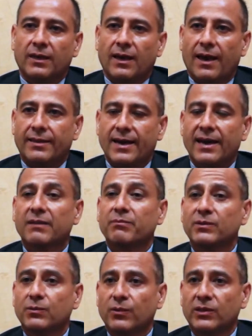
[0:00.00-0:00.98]
and that
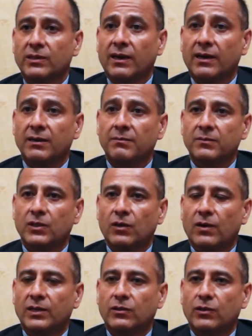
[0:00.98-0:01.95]
happens with time.
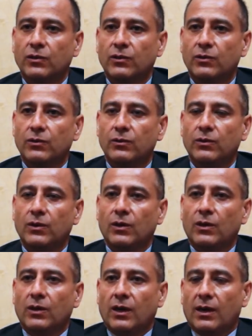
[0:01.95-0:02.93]
So as you
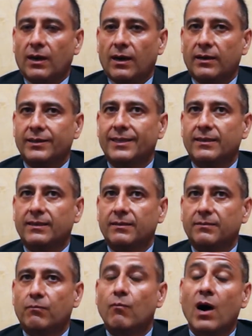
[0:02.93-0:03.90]

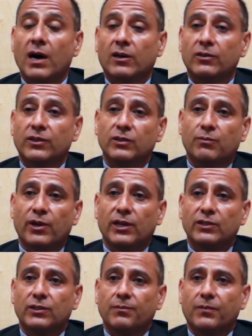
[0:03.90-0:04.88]
model this
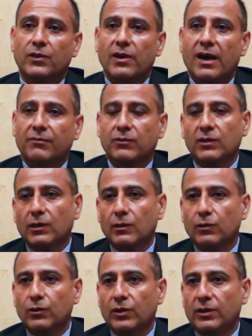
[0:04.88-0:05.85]
bridge, you have to
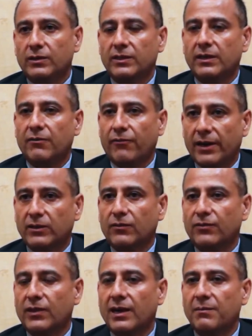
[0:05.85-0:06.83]
include the effect
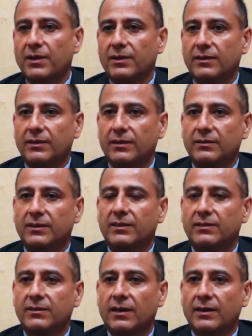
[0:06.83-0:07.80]
of time in the
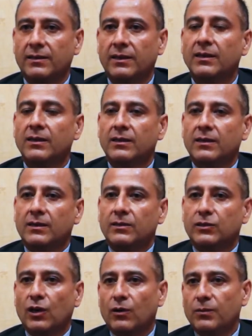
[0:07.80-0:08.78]
design.
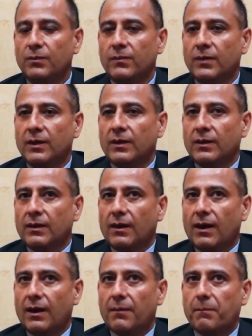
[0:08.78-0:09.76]
So
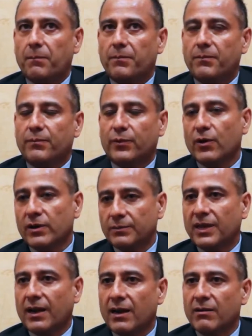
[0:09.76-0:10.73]

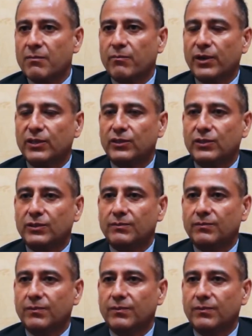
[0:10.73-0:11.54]
programs like Iron Bridge